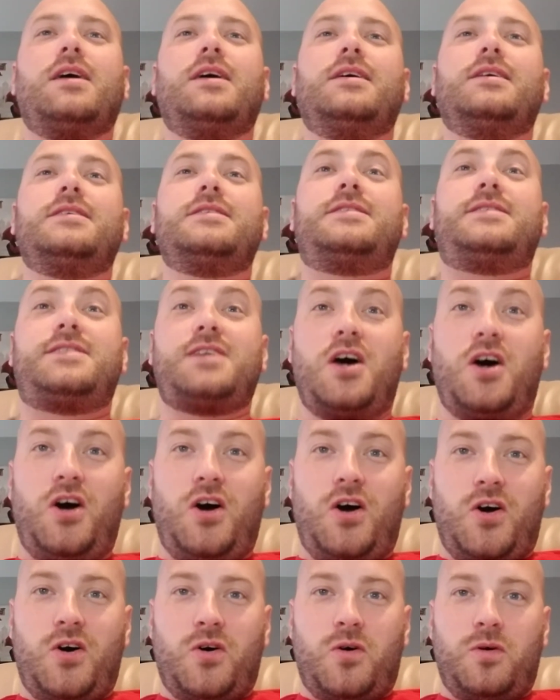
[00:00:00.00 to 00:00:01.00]

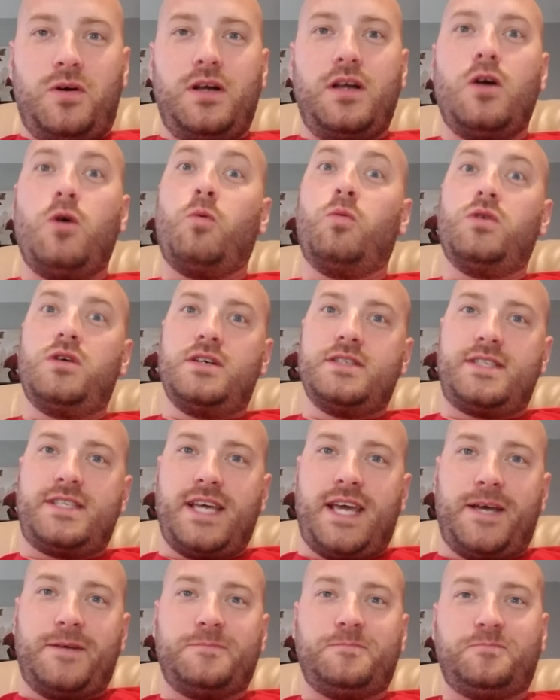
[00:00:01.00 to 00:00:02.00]
So we'll
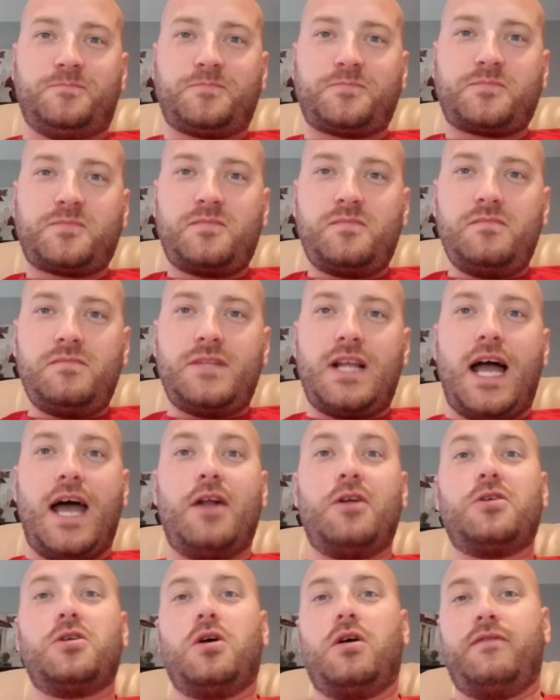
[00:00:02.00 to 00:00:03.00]
see. I
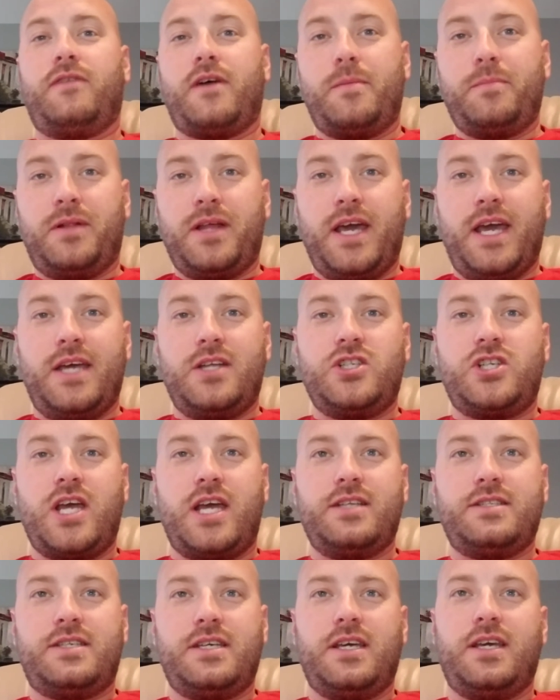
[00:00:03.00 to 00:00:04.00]
don't know if I'm playing
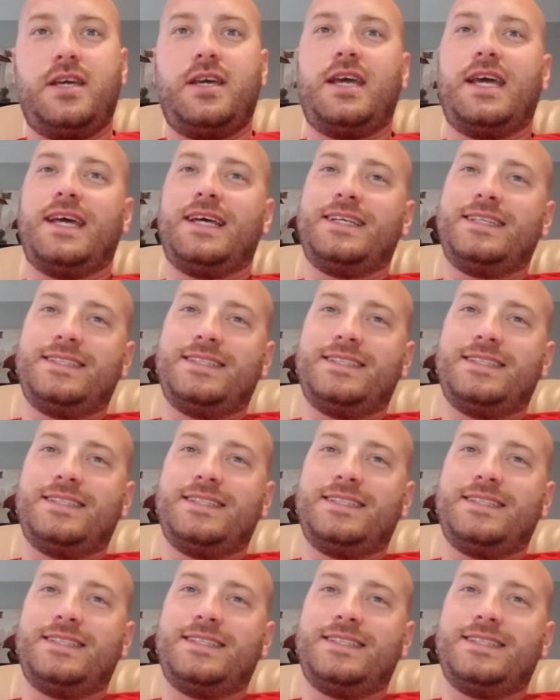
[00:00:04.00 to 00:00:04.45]
JT,